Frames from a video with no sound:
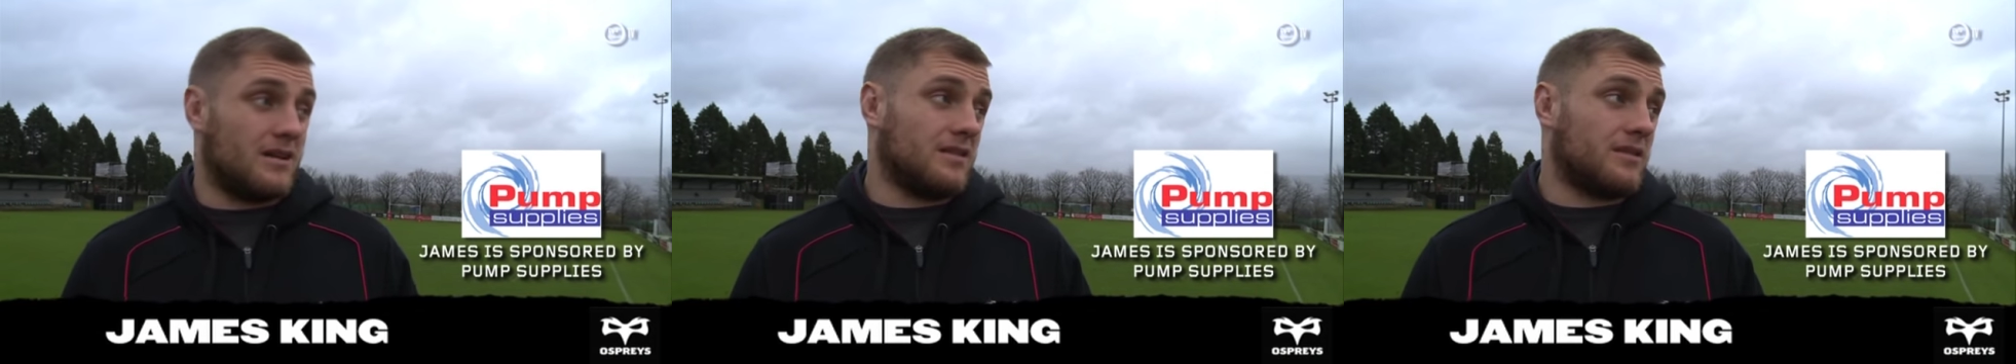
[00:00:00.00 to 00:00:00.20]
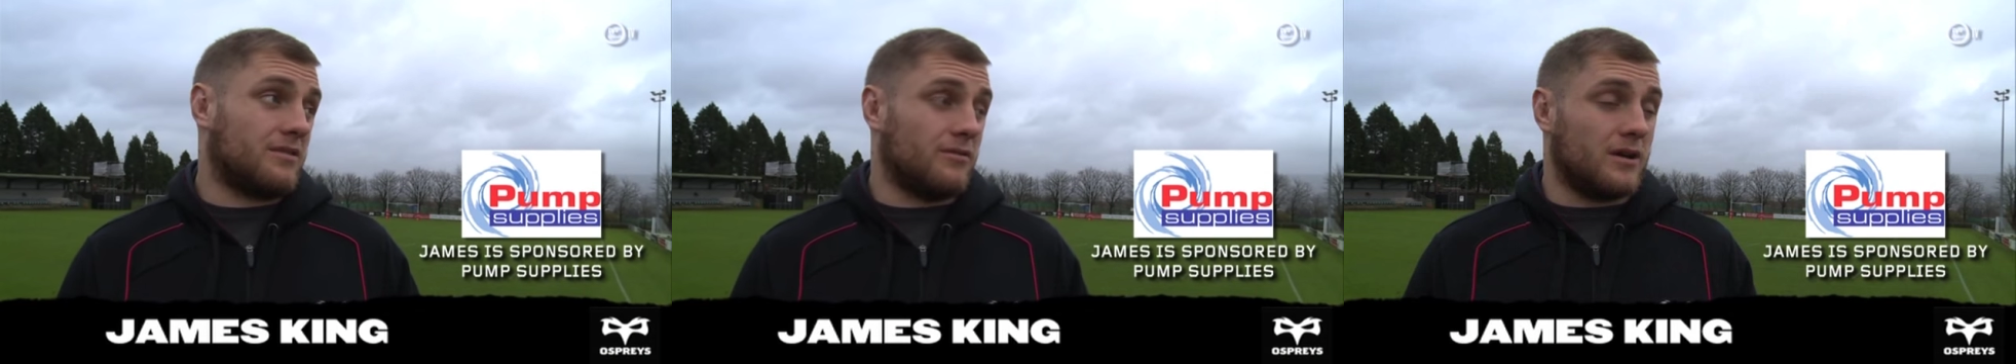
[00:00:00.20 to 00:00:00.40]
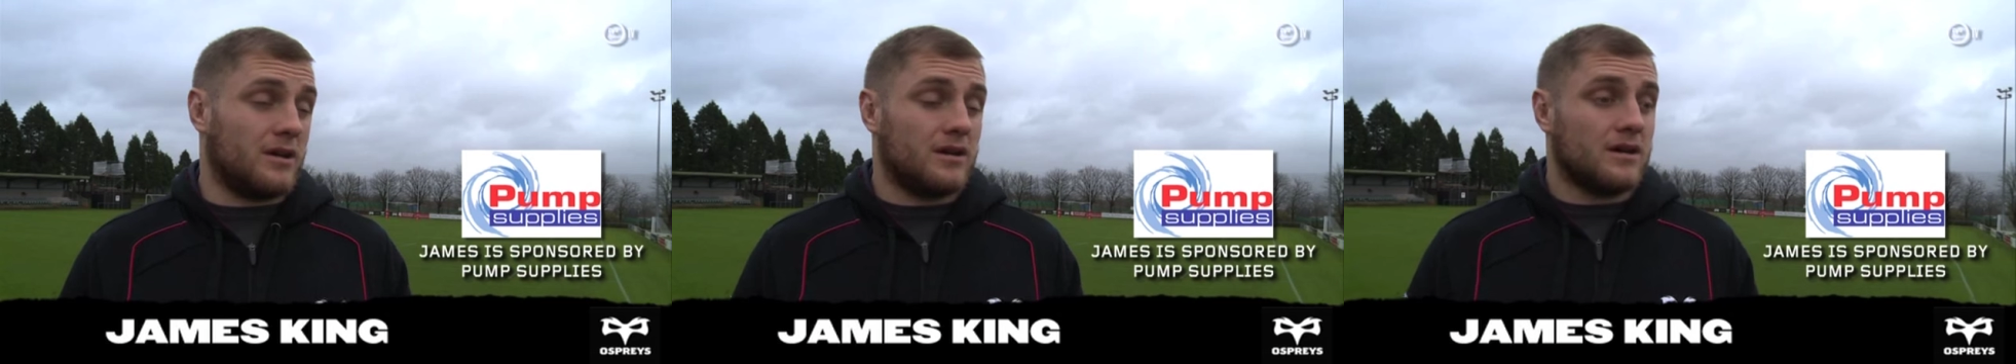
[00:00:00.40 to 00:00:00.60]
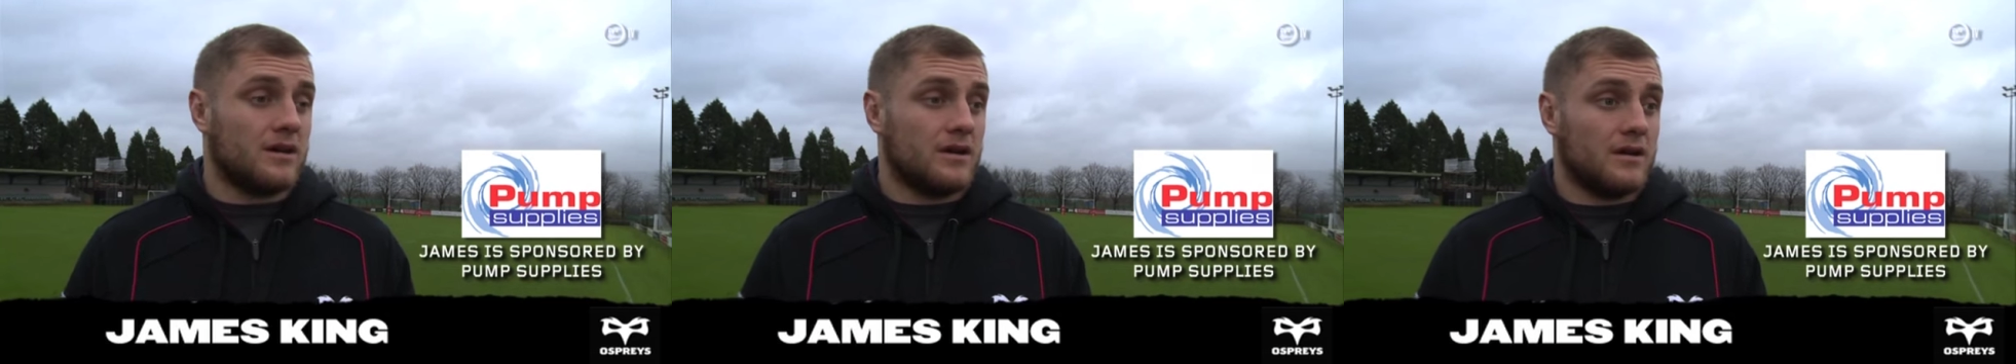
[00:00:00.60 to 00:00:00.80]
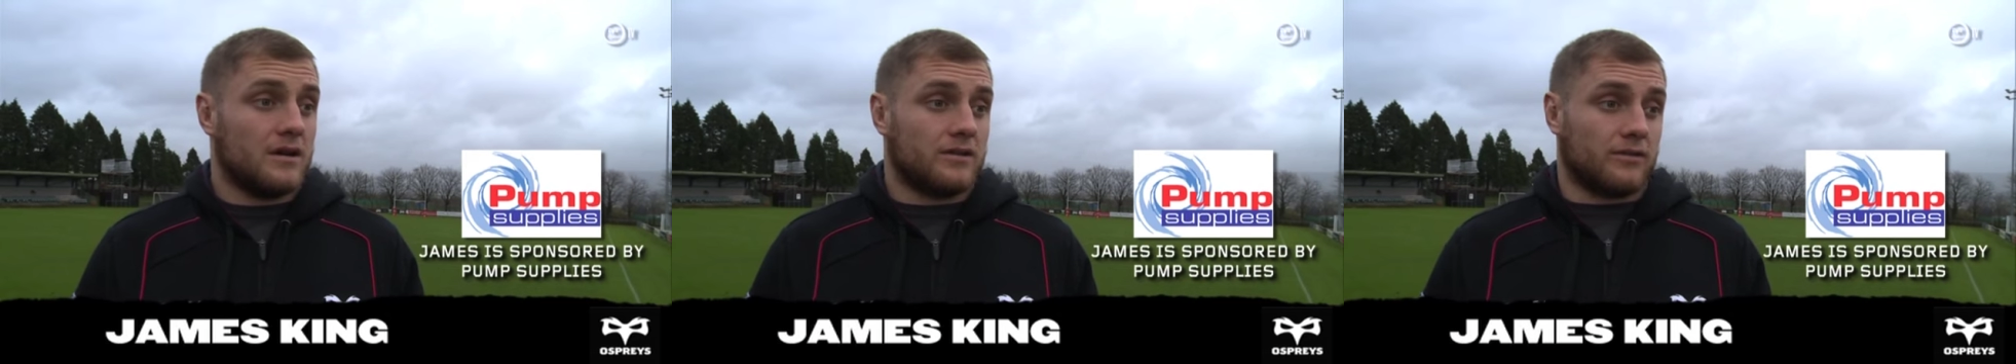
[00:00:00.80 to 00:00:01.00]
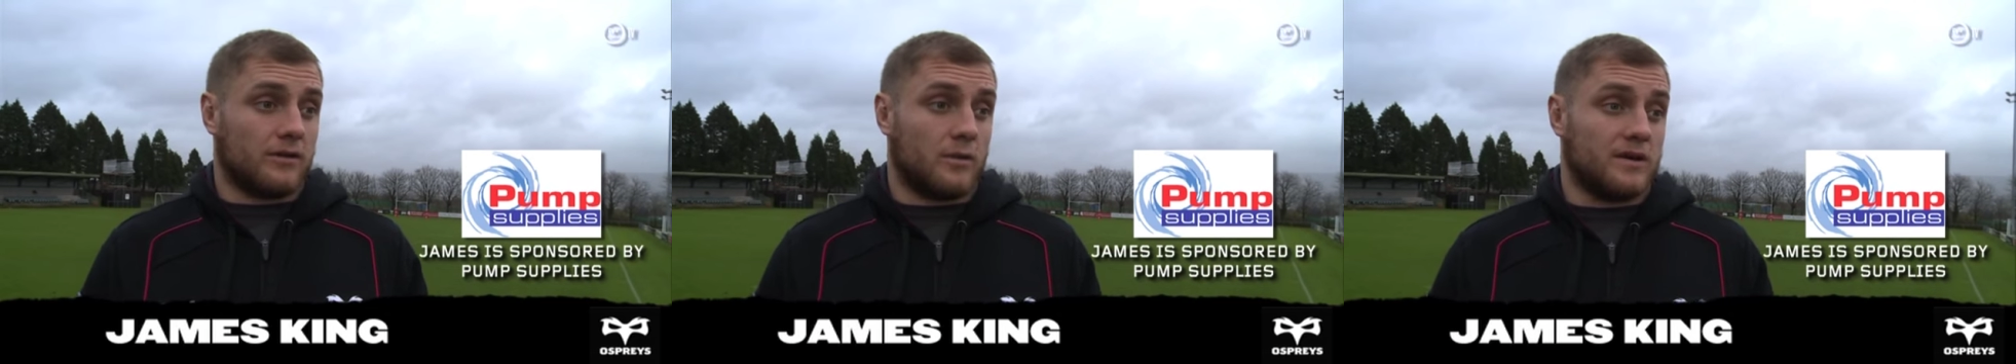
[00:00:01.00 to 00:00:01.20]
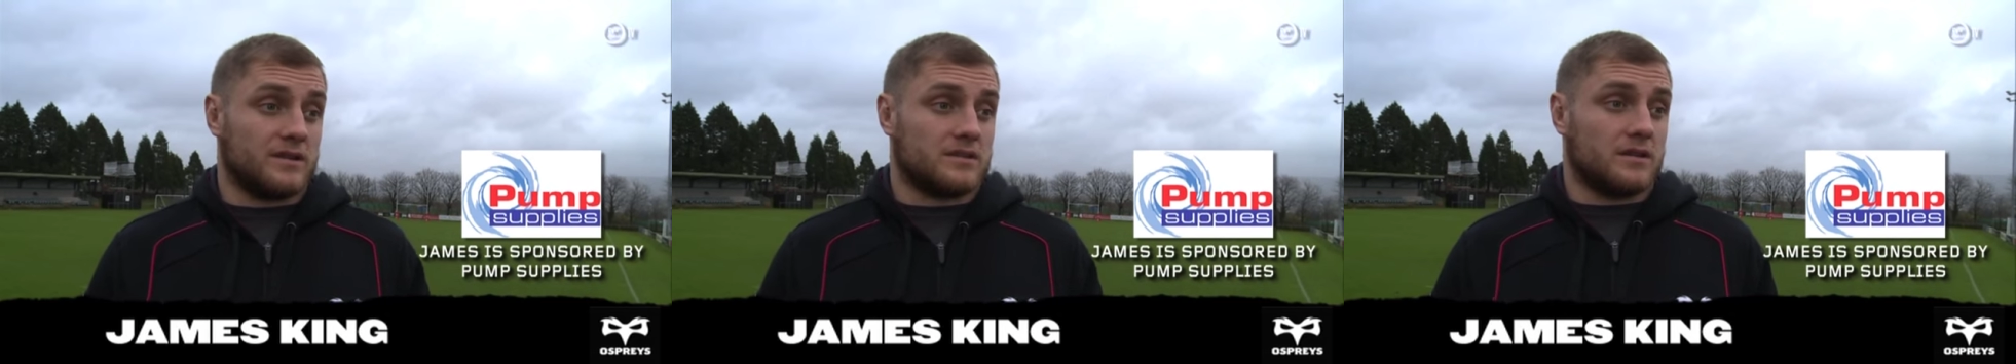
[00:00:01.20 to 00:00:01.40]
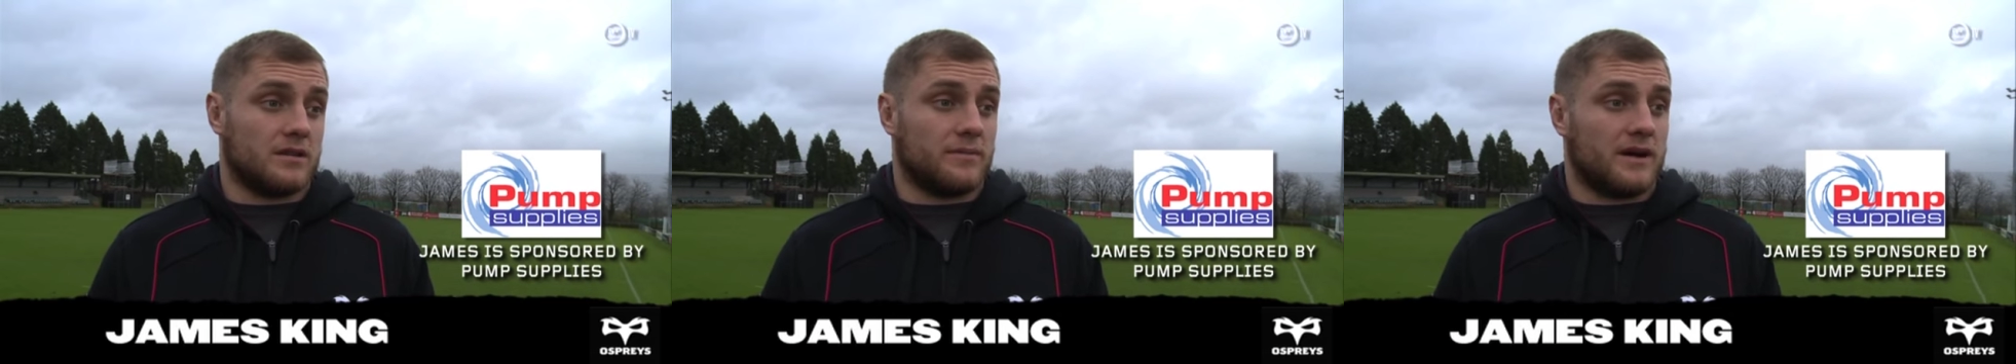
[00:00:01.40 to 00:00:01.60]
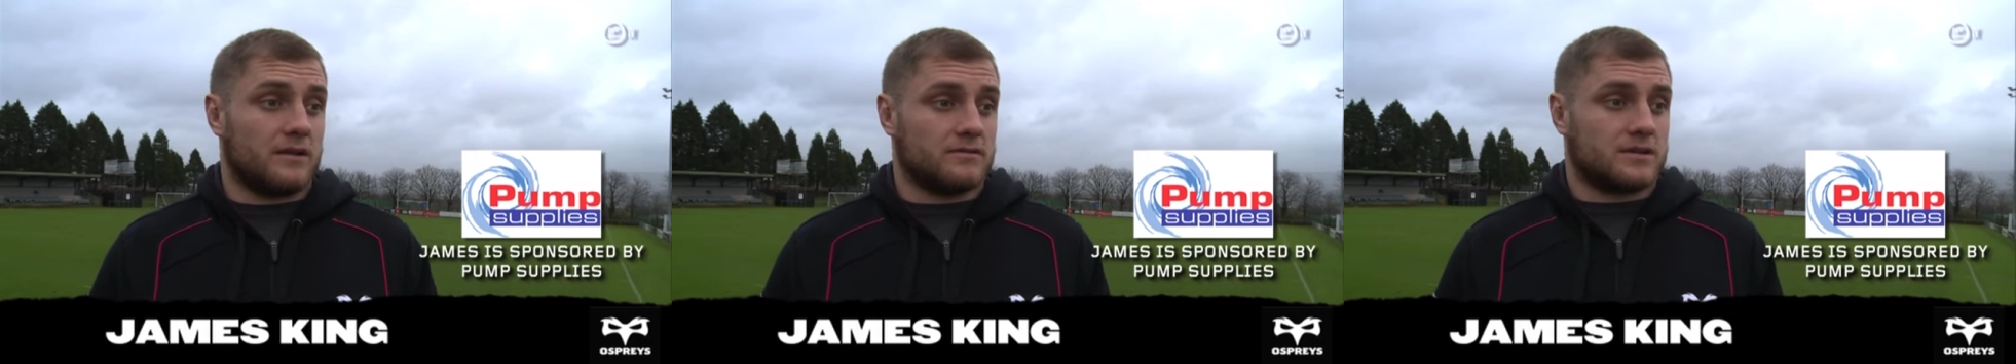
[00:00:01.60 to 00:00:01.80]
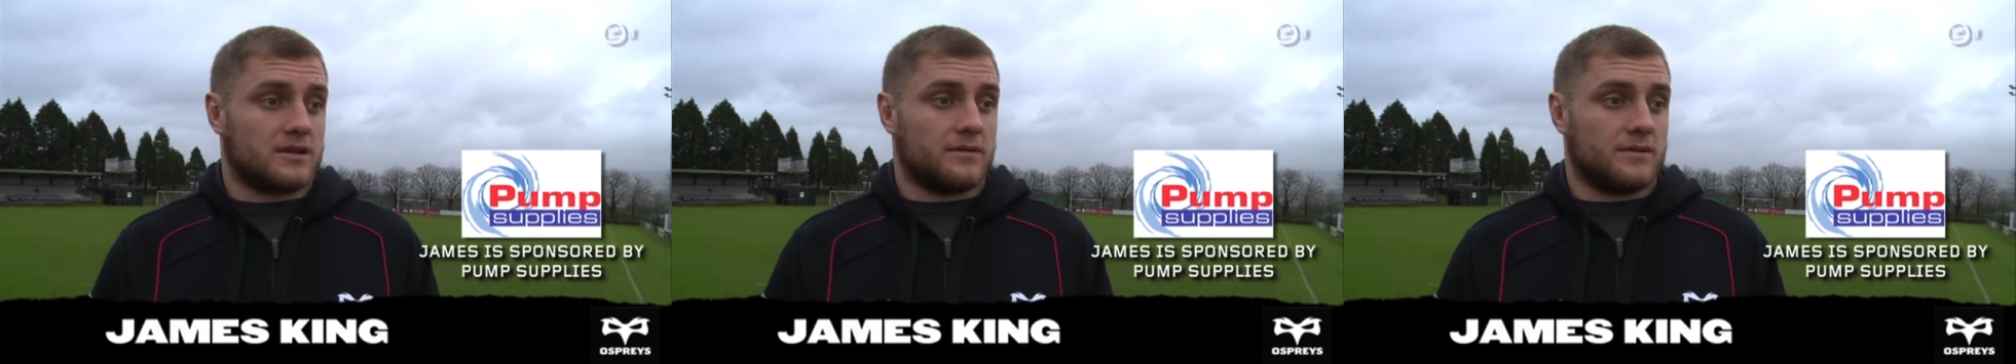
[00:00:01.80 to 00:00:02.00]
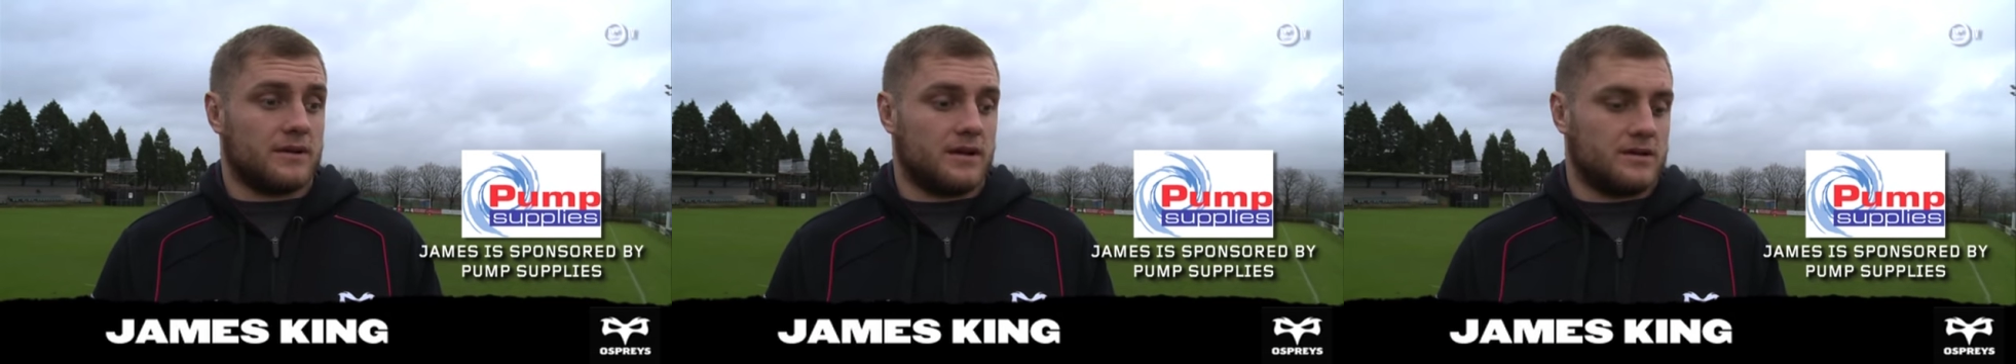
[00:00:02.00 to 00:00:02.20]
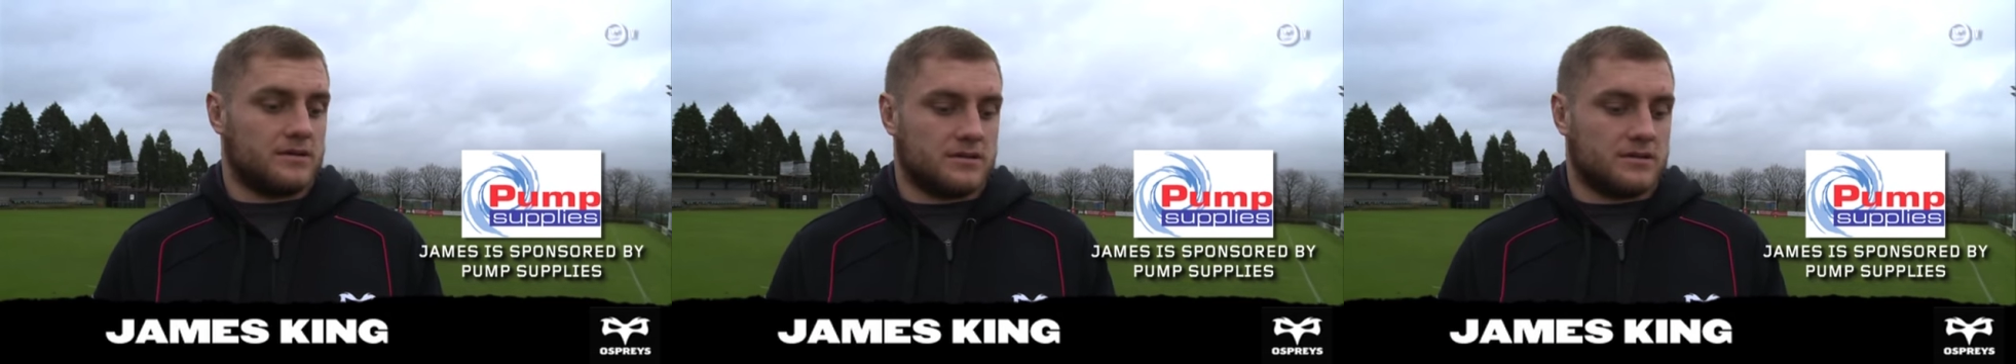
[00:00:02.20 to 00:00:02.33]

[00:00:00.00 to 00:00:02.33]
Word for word: They had three three wins on the bounce coming here.